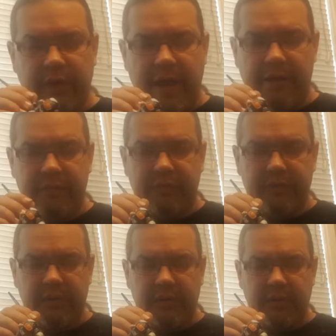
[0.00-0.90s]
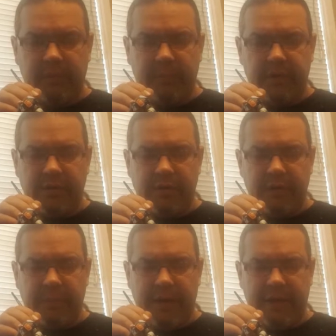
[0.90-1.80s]
have a miniature in a
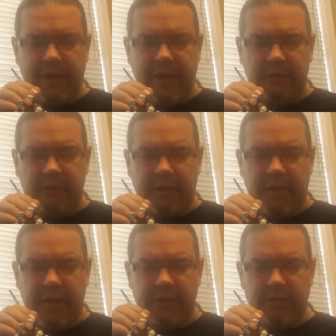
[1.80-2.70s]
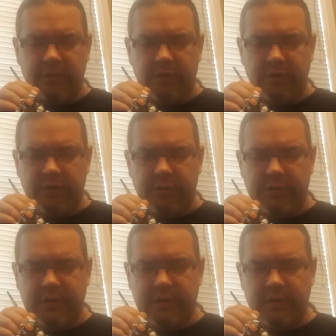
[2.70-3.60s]
painting handle like I do, you can
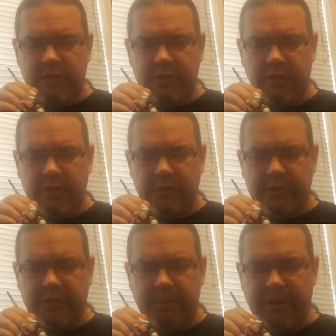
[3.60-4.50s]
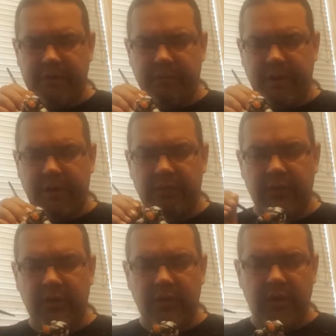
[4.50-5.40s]
twist the base around
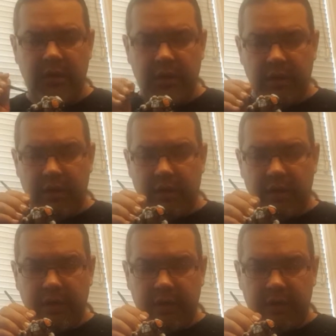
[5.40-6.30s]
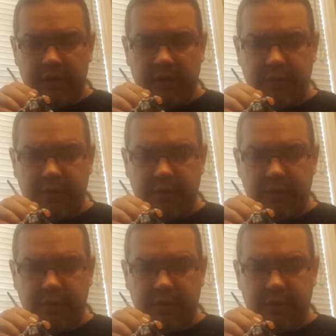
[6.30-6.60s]
and